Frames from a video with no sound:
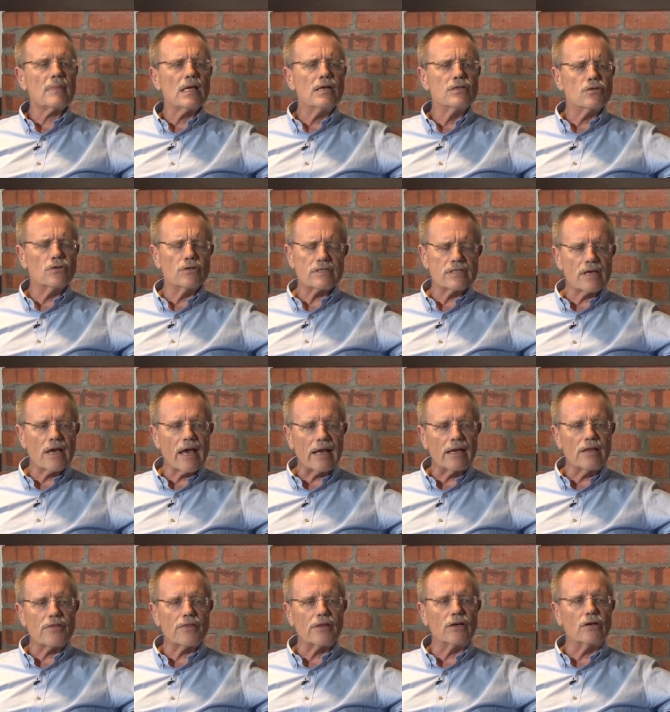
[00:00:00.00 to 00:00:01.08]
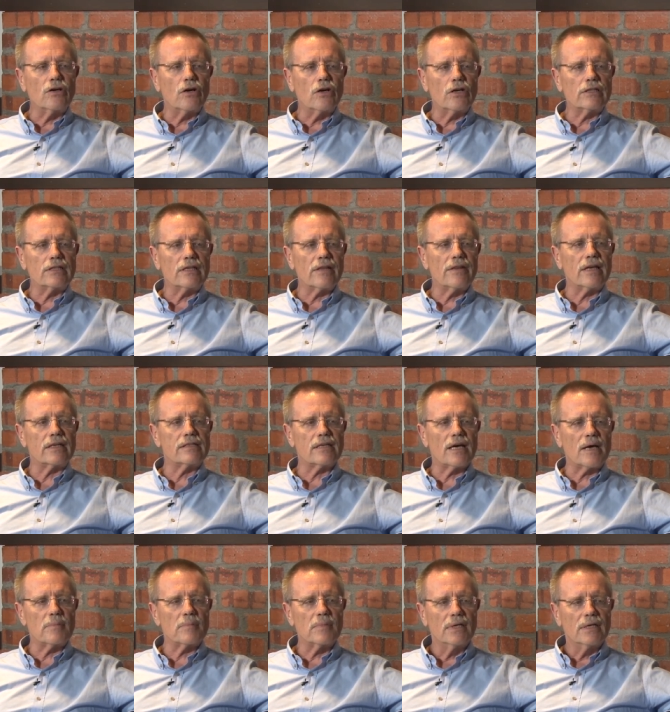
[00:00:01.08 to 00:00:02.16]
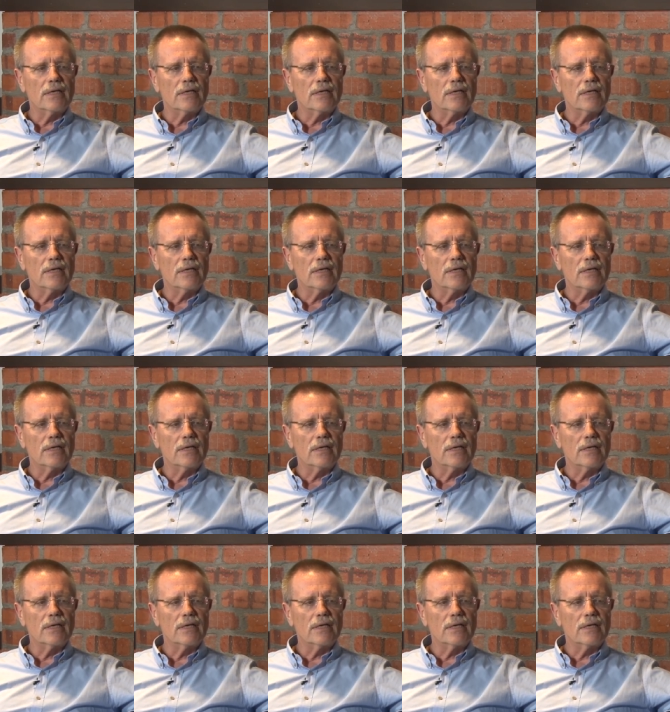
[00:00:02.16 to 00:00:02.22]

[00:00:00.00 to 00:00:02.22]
So is there anything learned at that time?